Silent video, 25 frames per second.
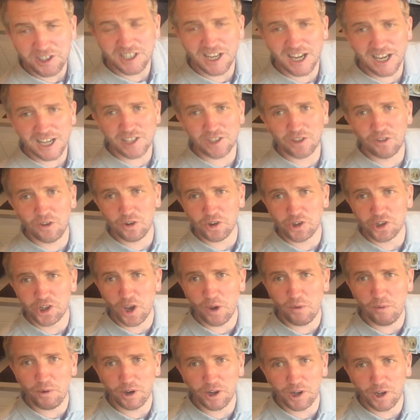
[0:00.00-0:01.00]
tonight's cook
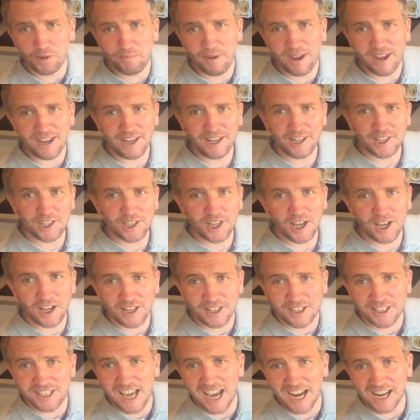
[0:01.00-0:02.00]
show we're going to make a
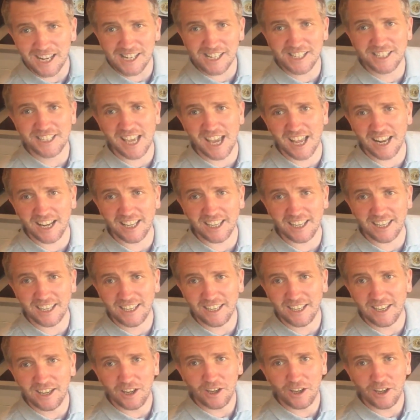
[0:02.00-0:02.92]
tagliatelle,